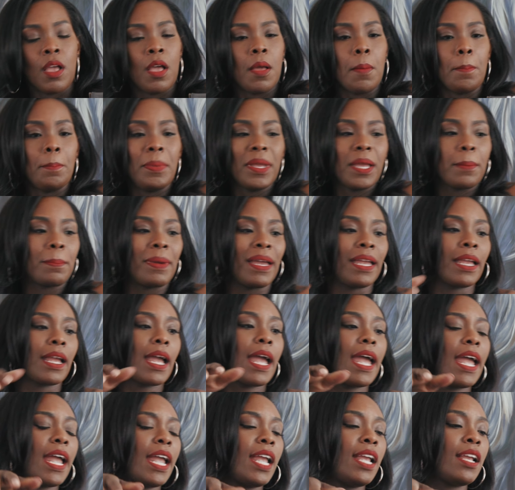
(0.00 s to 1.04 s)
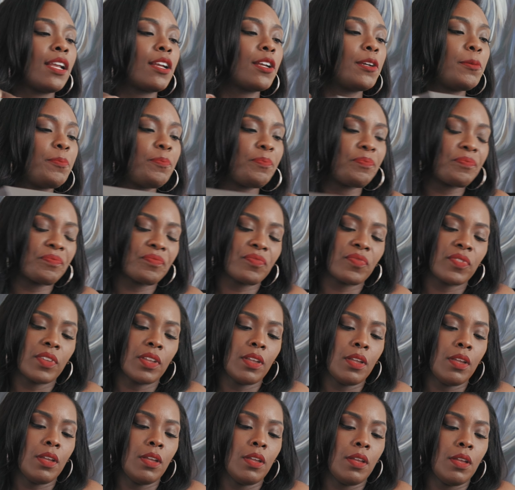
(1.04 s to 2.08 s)
Big Bang Hank,
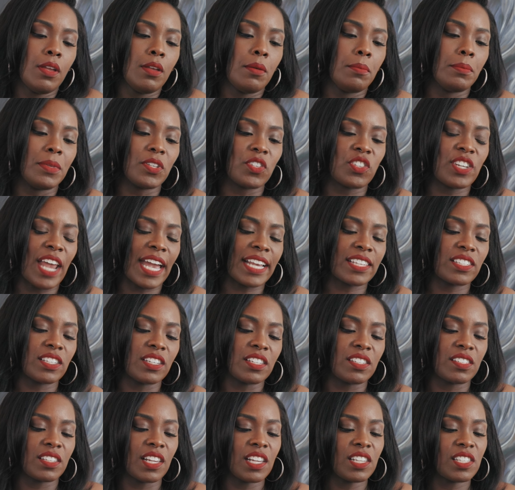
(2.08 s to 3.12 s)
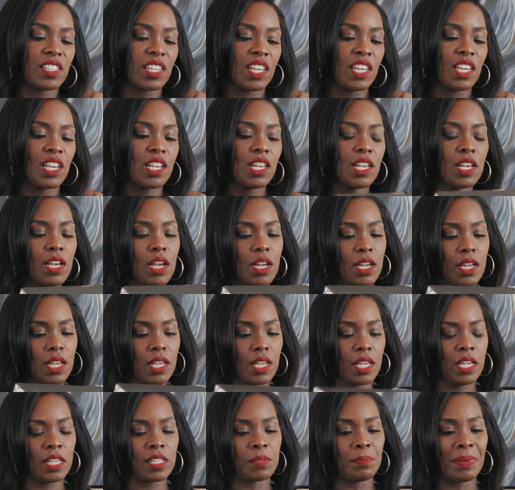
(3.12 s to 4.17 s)
Miss Jackson and CC
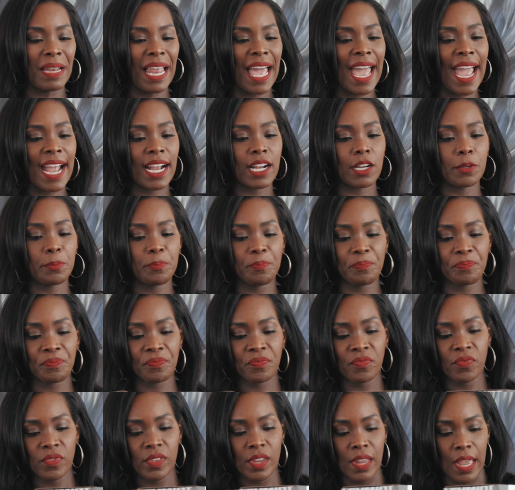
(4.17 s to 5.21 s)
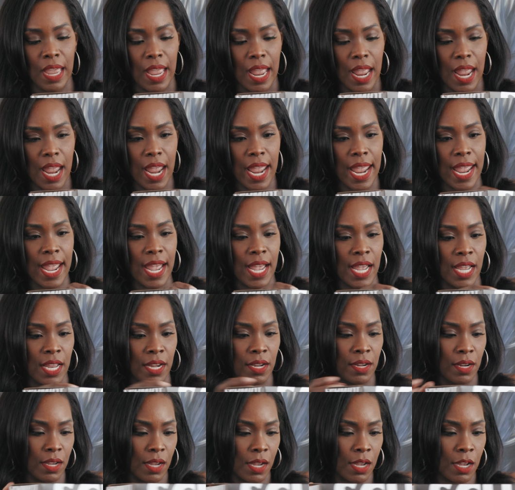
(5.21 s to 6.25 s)
is black.
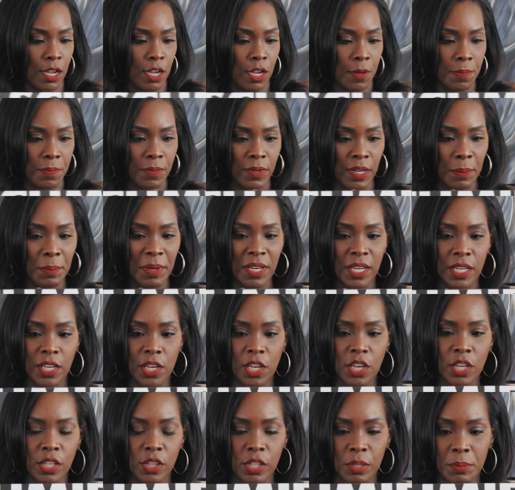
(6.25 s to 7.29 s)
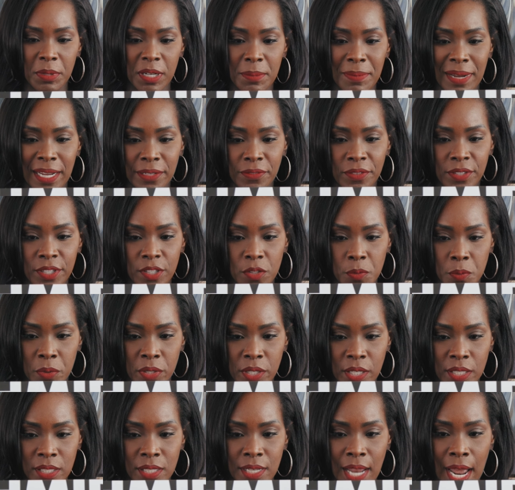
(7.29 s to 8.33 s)
And let me tell you a little bit about this
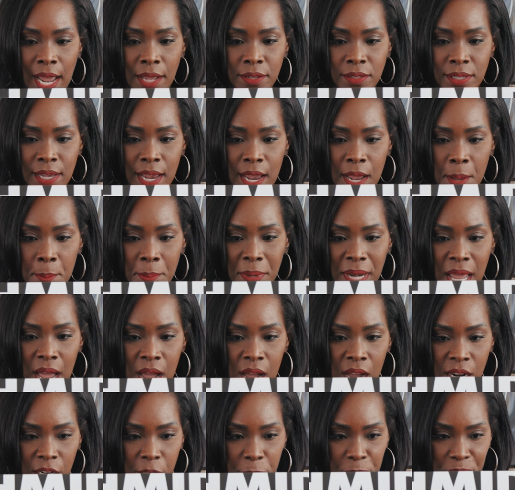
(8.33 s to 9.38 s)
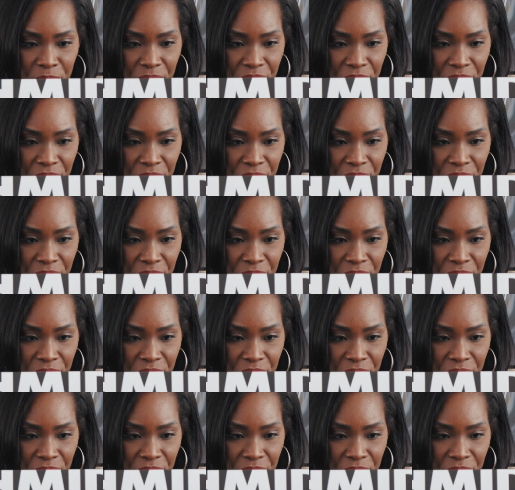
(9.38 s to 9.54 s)
one. It's downtown block.